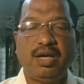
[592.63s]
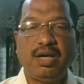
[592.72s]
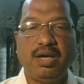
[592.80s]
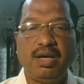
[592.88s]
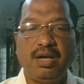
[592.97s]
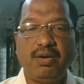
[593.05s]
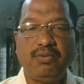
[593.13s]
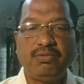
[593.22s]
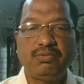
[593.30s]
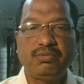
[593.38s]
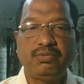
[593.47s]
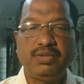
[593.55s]
How
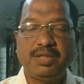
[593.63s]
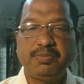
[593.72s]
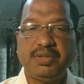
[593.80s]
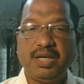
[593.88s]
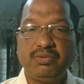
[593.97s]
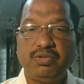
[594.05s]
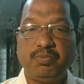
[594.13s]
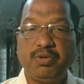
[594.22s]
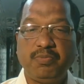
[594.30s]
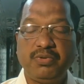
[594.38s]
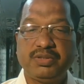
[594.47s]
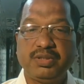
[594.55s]
to that mean how the
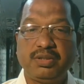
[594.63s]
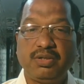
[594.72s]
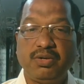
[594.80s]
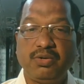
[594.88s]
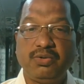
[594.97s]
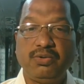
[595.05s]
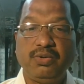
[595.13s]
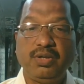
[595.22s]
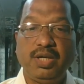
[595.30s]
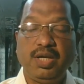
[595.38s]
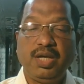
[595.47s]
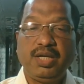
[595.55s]
population control
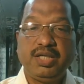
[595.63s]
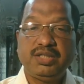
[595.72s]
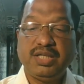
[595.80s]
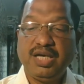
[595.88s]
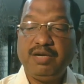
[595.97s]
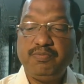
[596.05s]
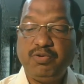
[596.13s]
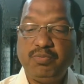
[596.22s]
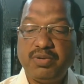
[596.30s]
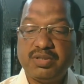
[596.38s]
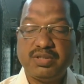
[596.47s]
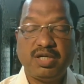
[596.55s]
is helpful
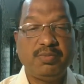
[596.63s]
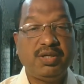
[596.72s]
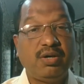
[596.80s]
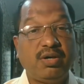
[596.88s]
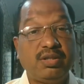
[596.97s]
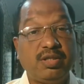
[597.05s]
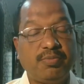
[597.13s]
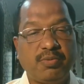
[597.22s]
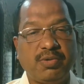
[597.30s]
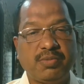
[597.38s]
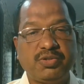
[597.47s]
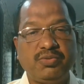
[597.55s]
for solving all the problems.